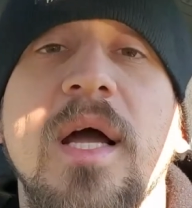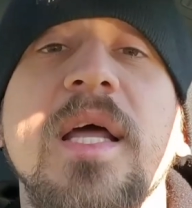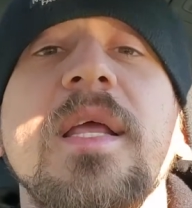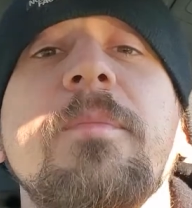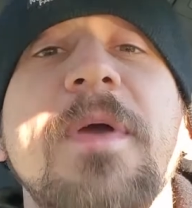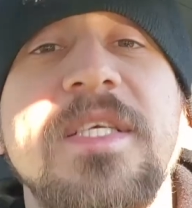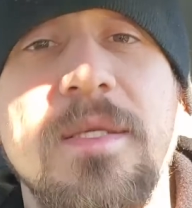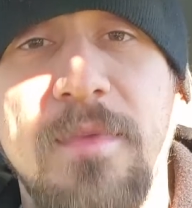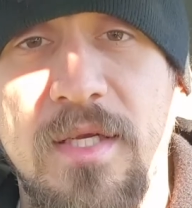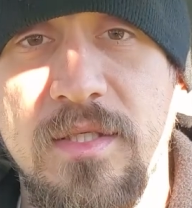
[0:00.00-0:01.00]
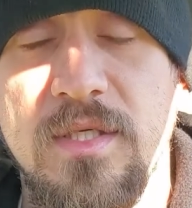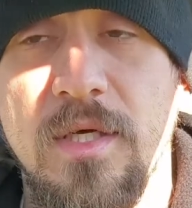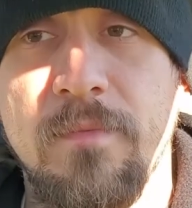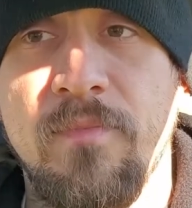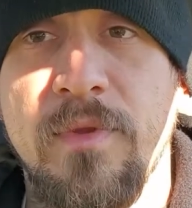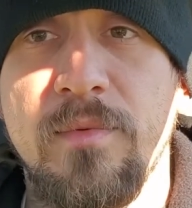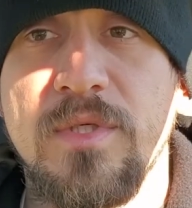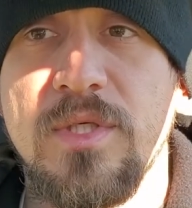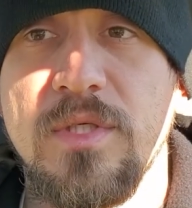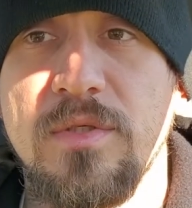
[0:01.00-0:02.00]
get basic maintenance done,
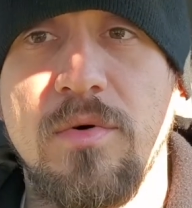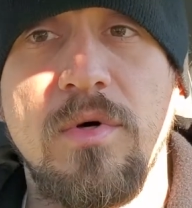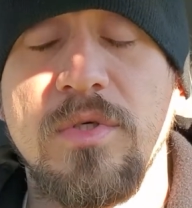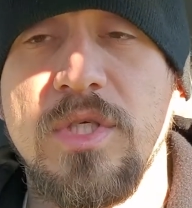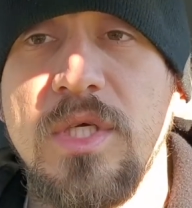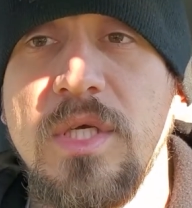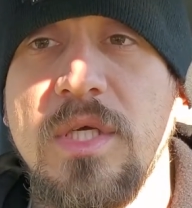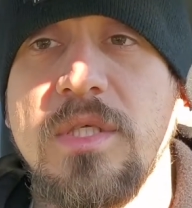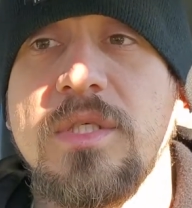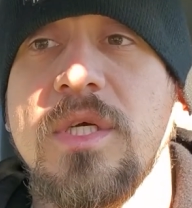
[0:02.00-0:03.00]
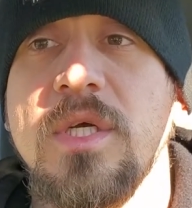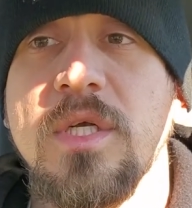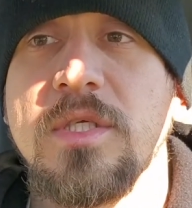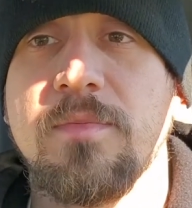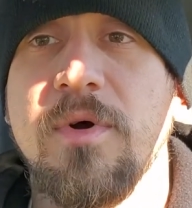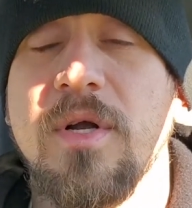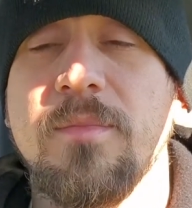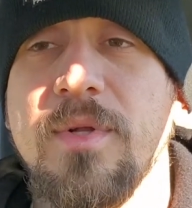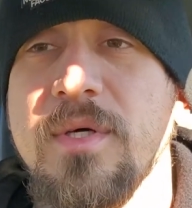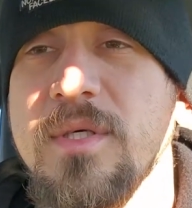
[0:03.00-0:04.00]
which is oil change, spark
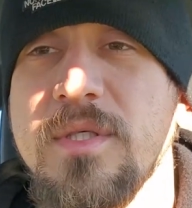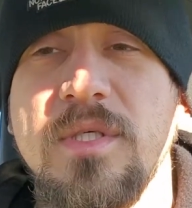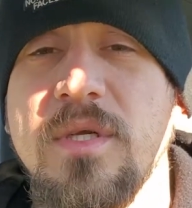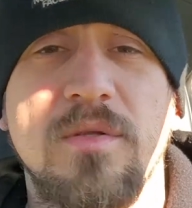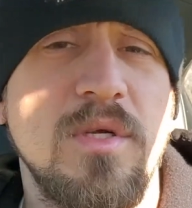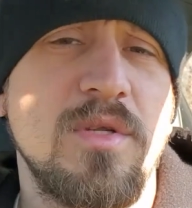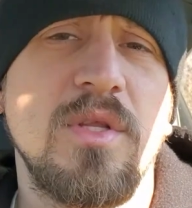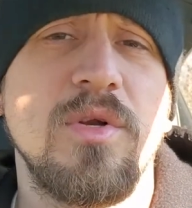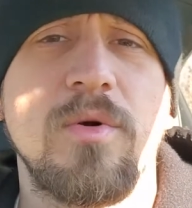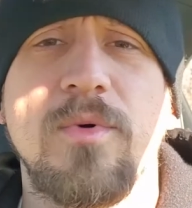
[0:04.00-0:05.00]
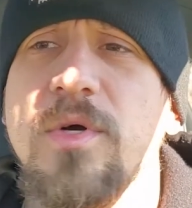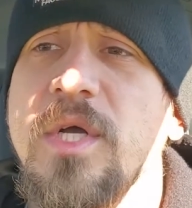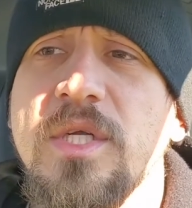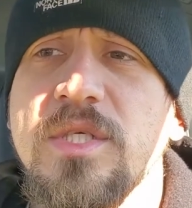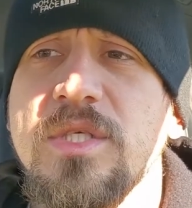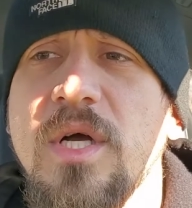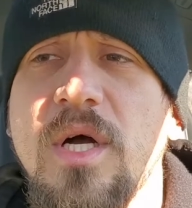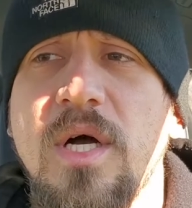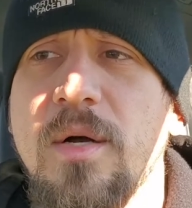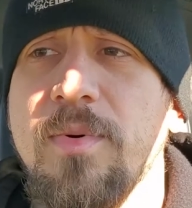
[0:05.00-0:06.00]
plugs, you know, the normal,
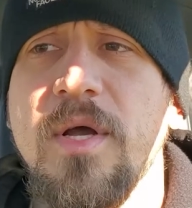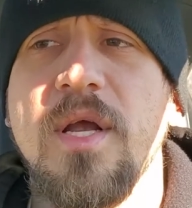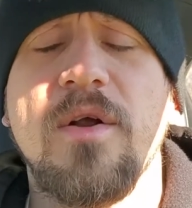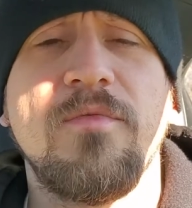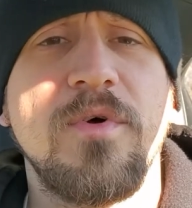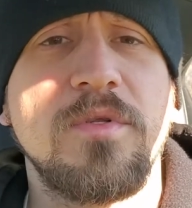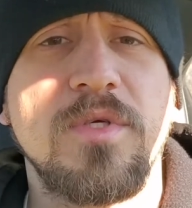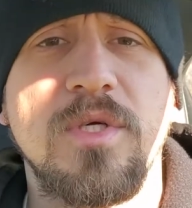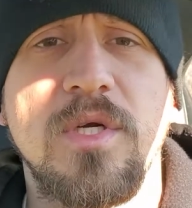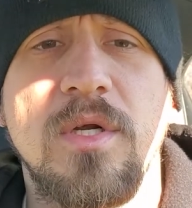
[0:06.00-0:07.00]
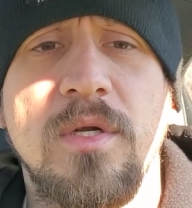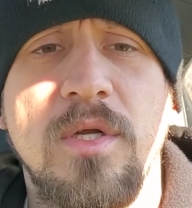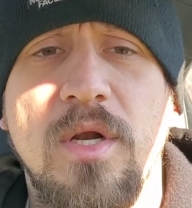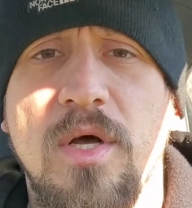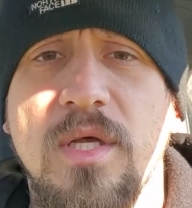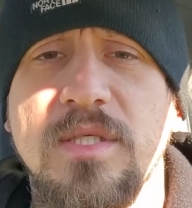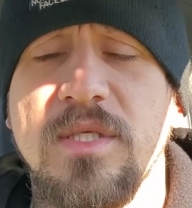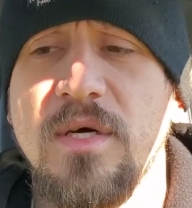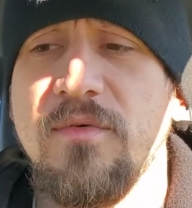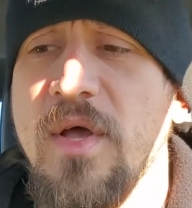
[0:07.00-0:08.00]
probably air filter and all that
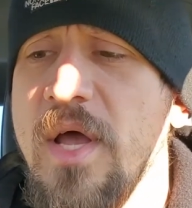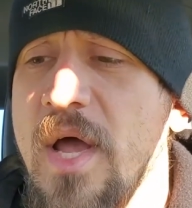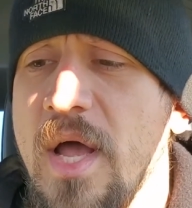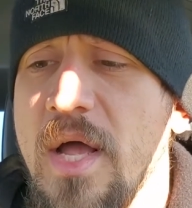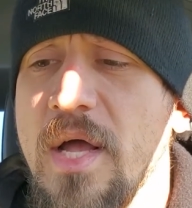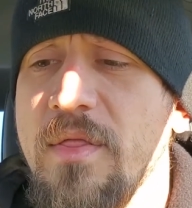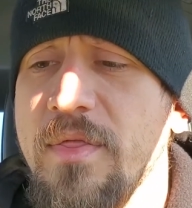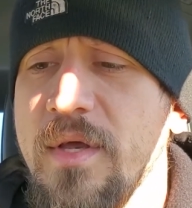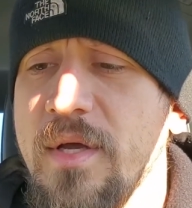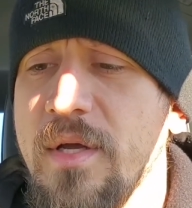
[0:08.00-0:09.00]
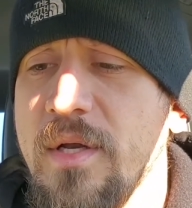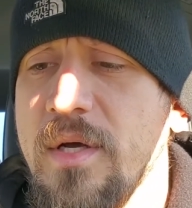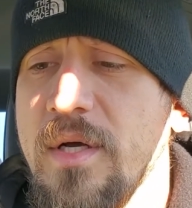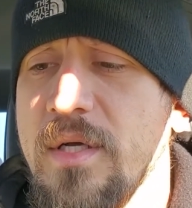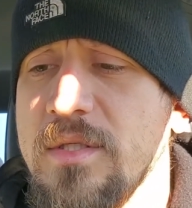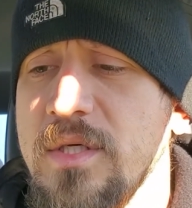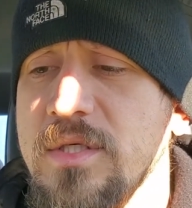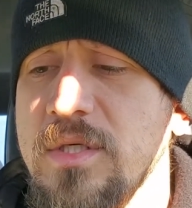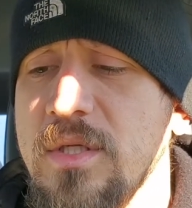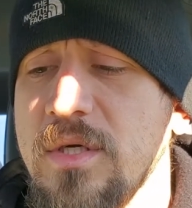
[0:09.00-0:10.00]
stuff. And then
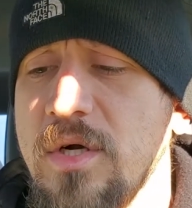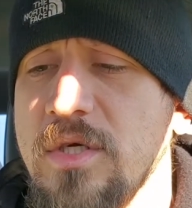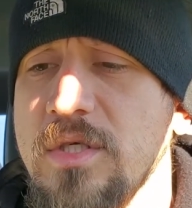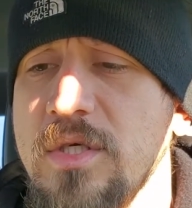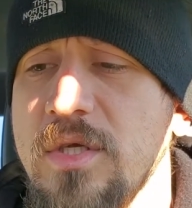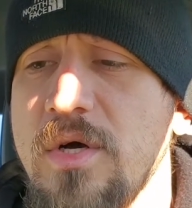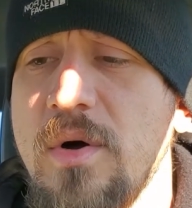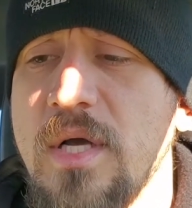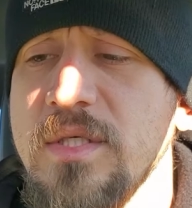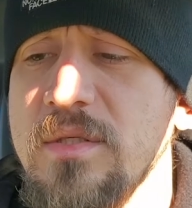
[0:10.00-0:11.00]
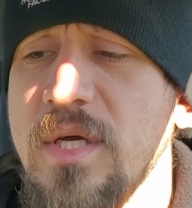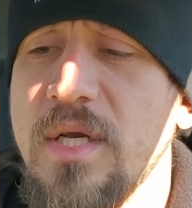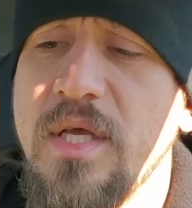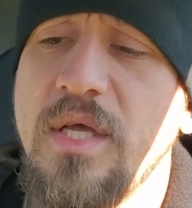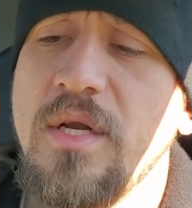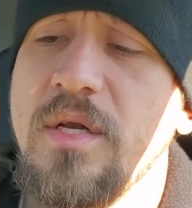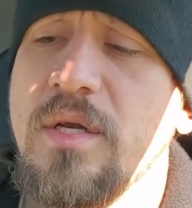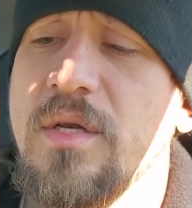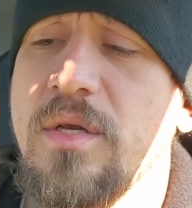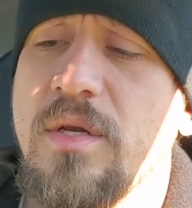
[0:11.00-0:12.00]
essentially the car is good to go. I still got to get
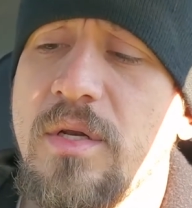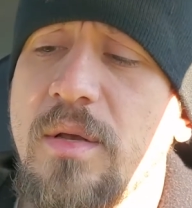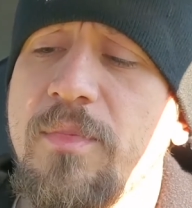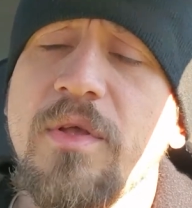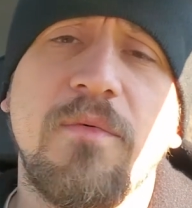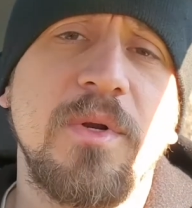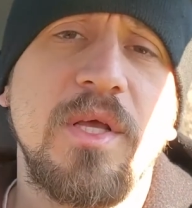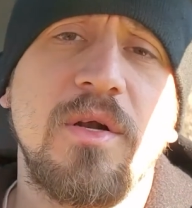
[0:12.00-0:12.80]
I believe I'm going to get an